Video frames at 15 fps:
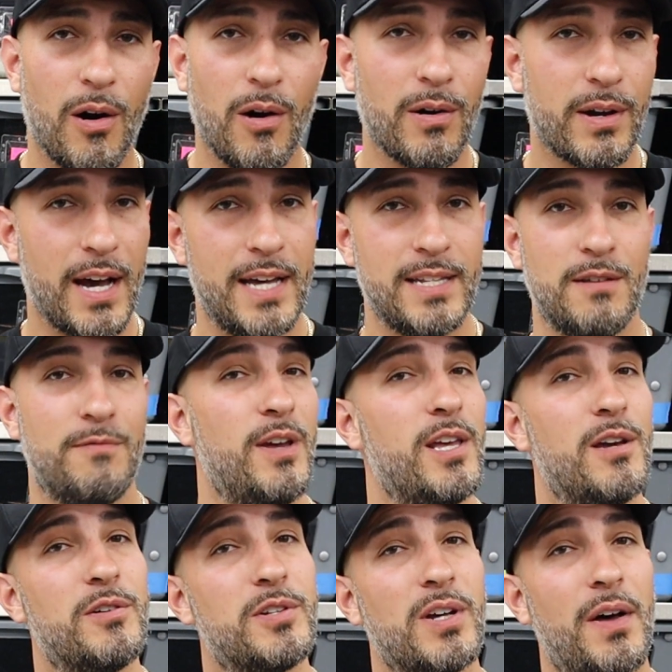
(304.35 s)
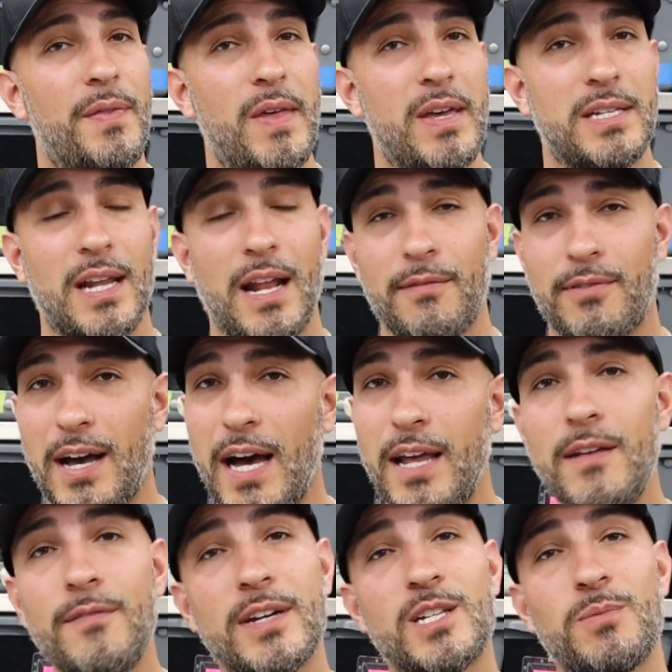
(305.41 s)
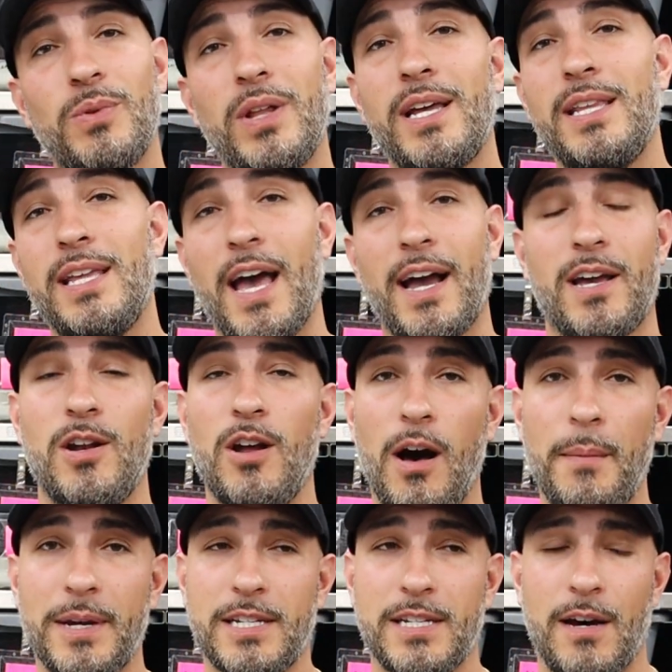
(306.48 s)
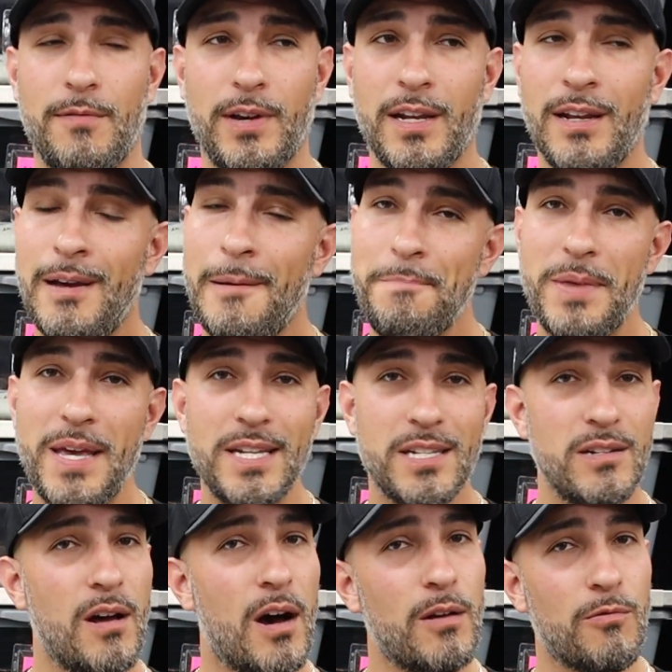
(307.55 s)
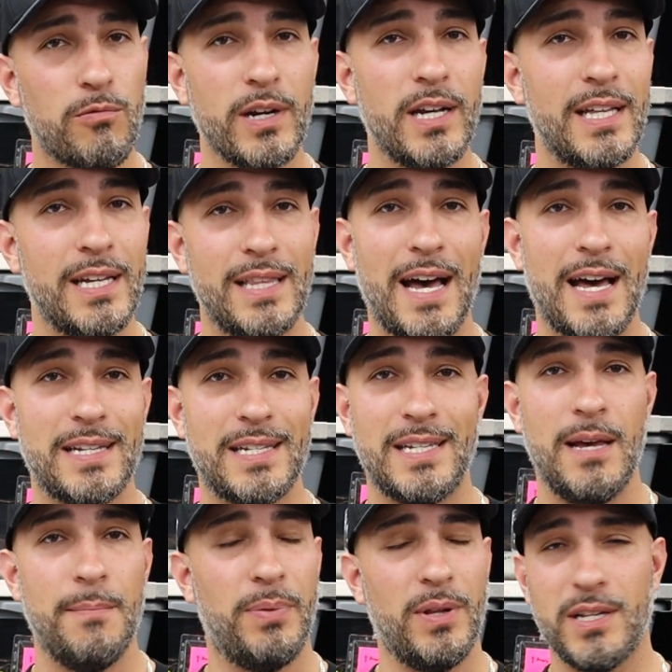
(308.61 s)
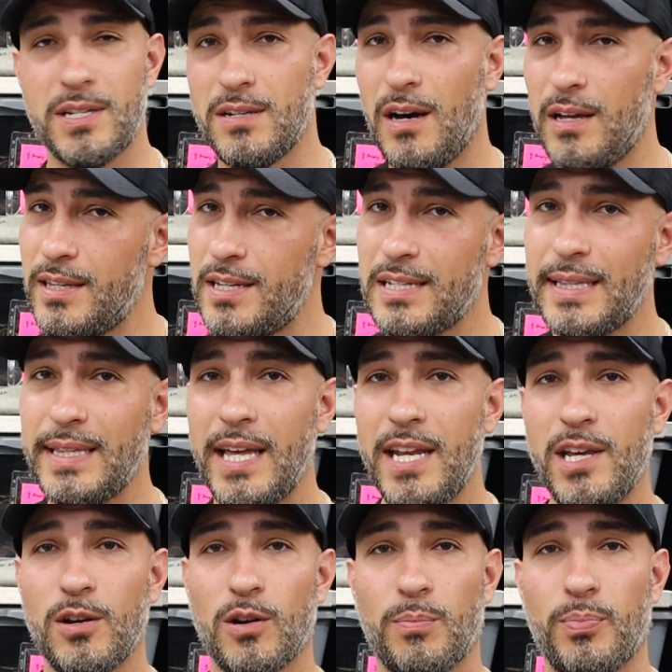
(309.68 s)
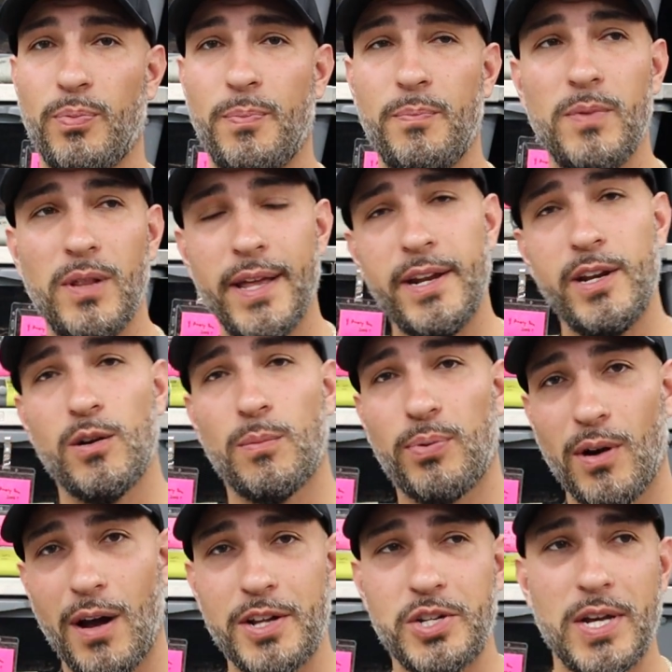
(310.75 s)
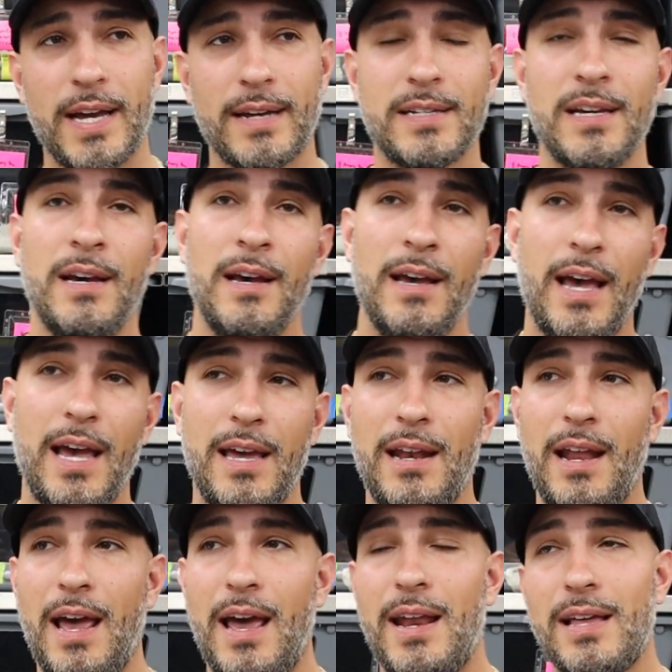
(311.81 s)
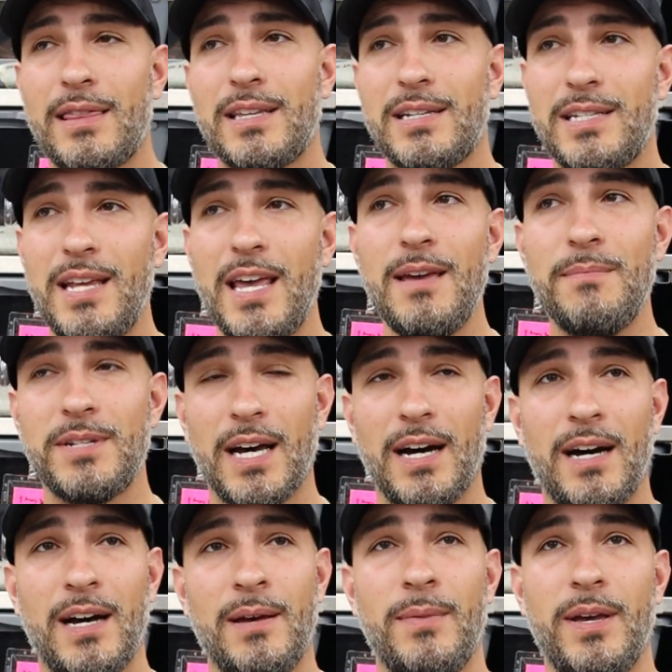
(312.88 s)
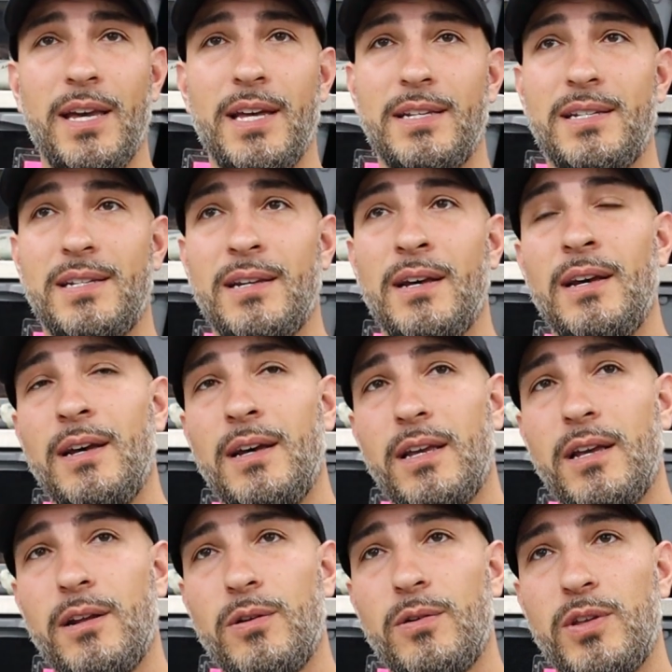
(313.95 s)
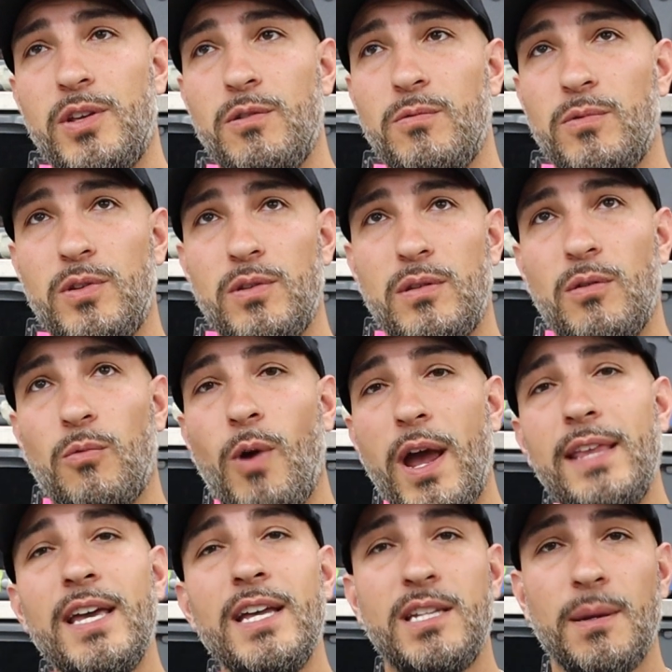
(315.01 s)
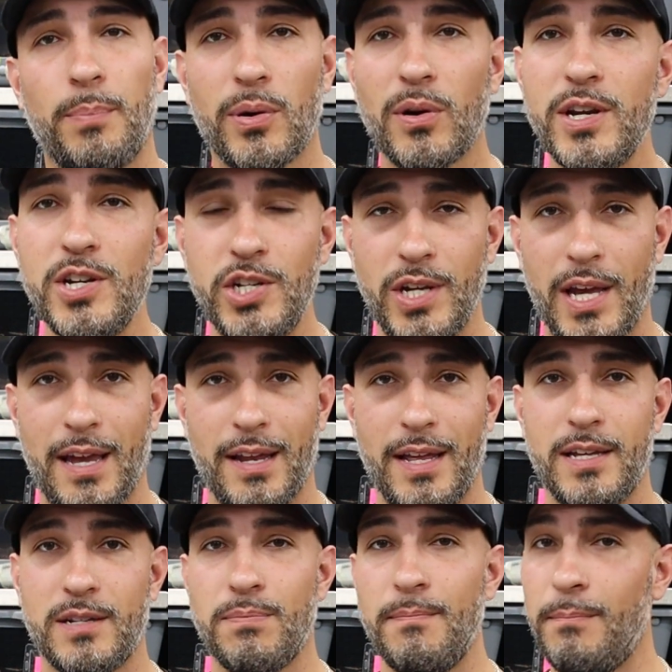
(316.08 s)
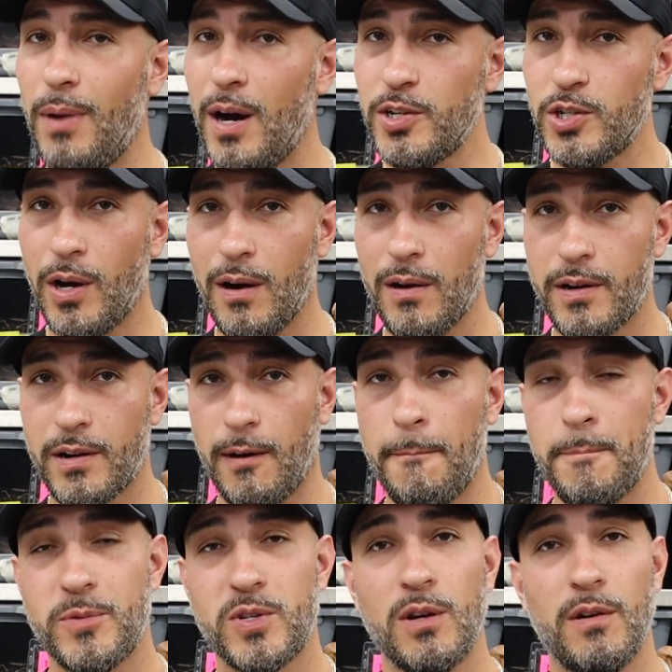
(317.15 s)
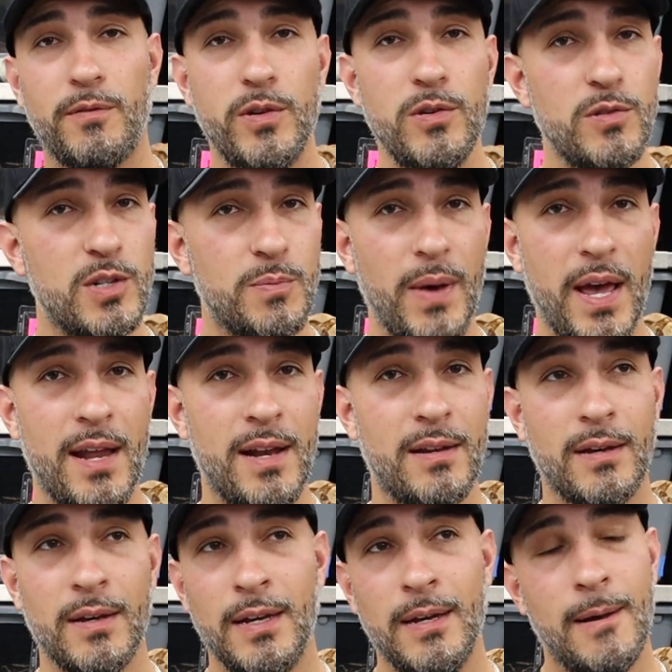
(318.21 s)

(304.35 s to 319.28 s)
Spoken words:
all kinds of videos on this, and I've kind of explained the economics of it. It's not really that simple. It's not this linear project, and at the same time, it's, you know, the way they depreciate is much harder. So if you spend,